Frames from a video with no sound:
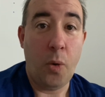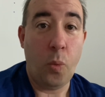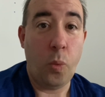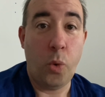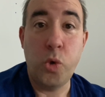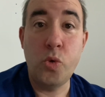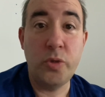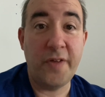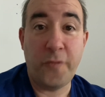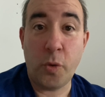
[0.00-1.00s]
who
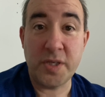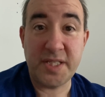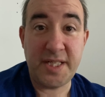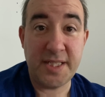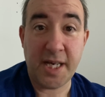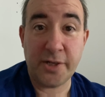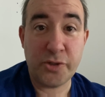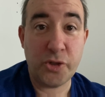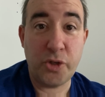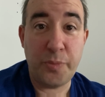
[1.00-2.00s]
the 14th
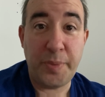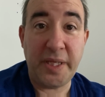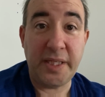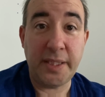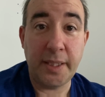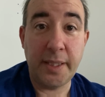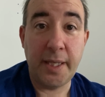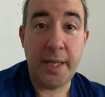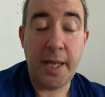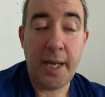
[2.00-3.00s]
Doctor could be.
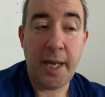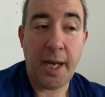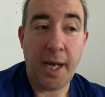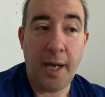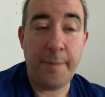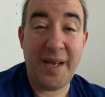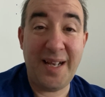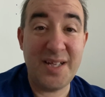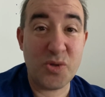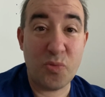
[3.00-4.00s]
Um, and
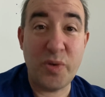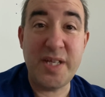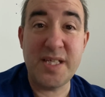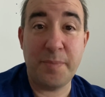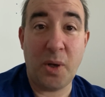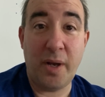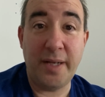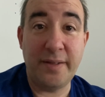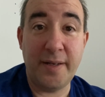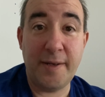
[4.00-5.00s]
there's a reason
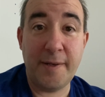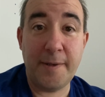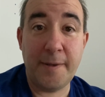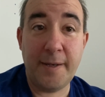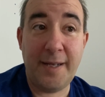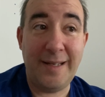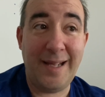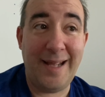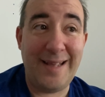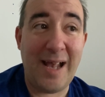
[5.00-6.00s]
behind it. And,
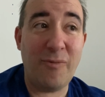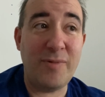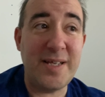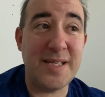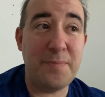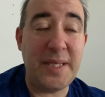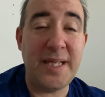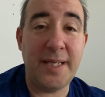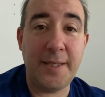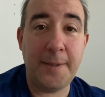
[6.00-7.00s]
and that reason
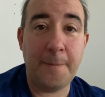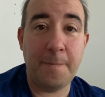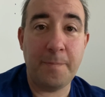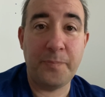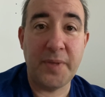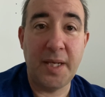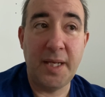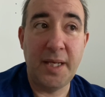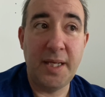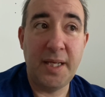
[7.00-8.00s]
being,
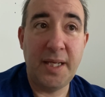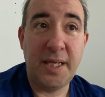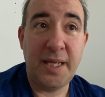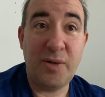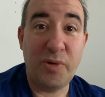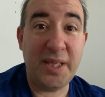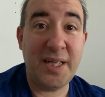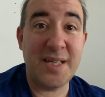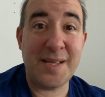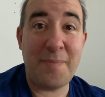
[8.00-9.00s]
it really
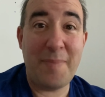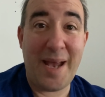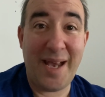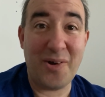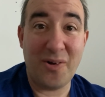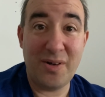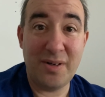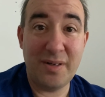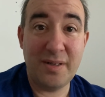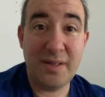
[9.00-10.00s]
doesn't matter.
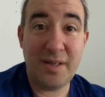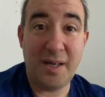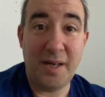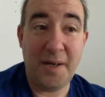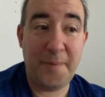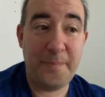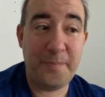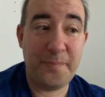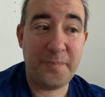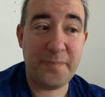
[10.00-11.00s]

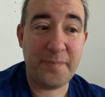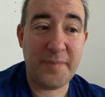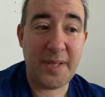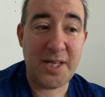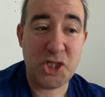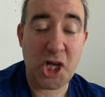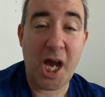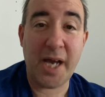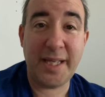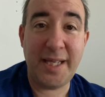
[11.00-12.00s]
Um, as
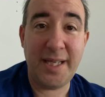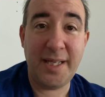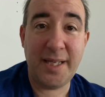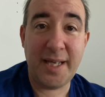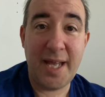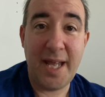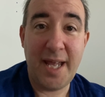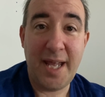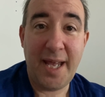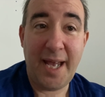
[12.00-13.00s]
shocking
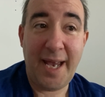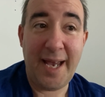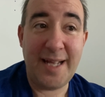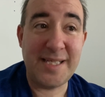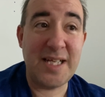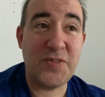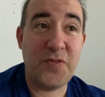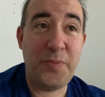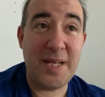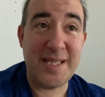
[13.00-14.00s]
as it is
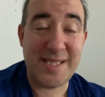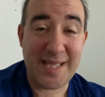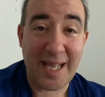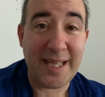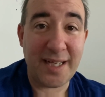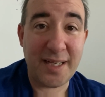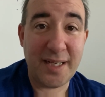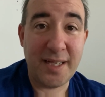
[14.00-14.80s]
for me to say it,